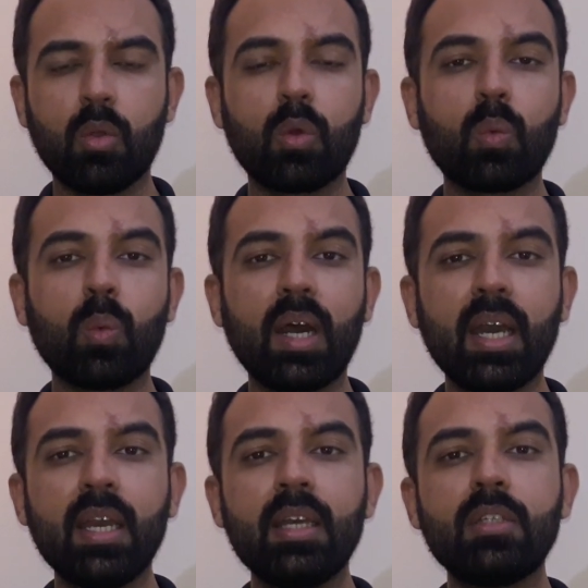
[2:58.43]
Or
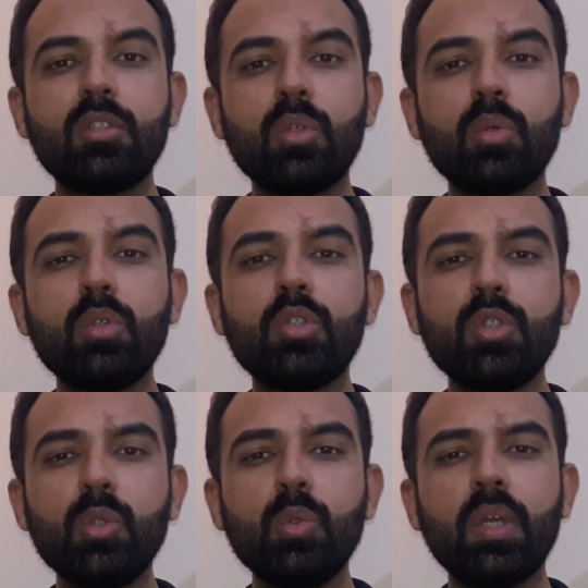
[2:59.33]
why don't
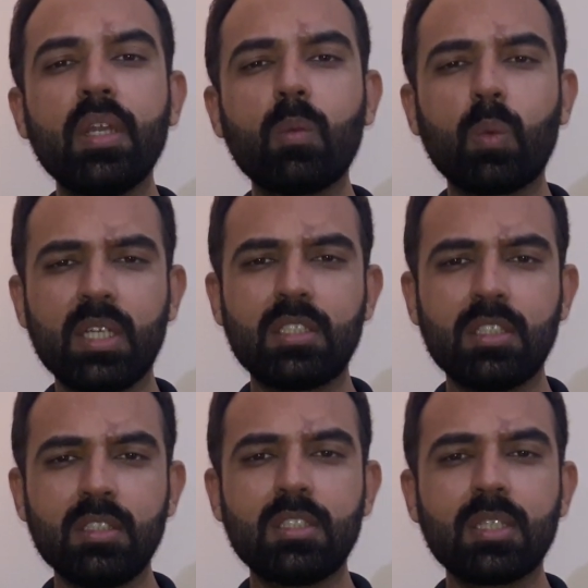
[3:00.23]
you invest in